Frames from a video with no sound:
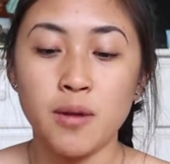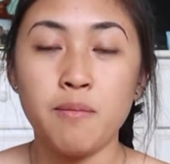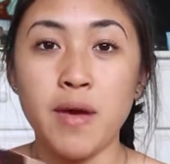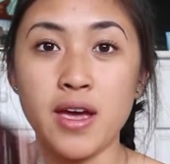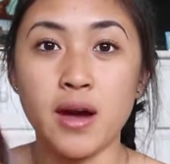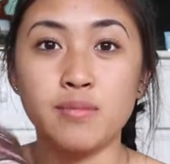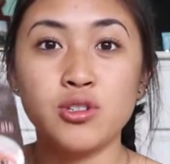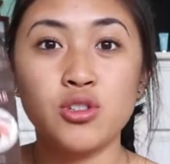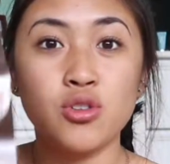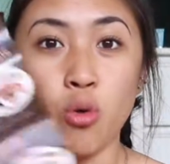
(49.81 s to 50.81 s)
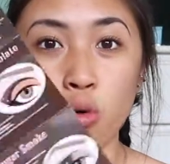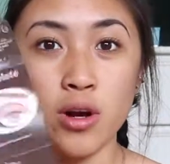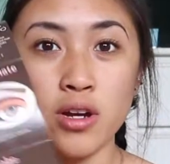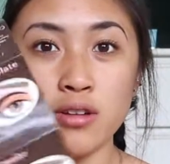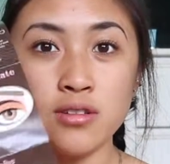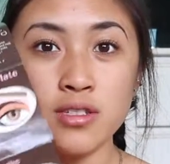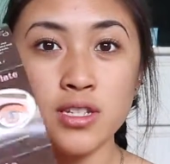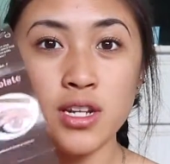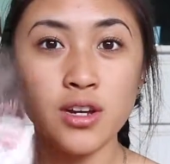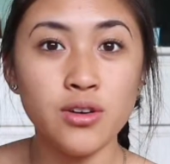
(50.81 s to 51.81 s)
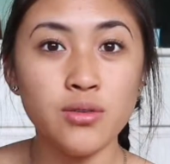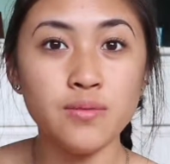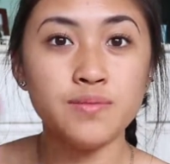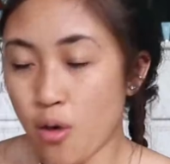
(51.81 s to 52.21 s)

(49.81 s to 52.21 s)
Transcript: makeup tutorials to do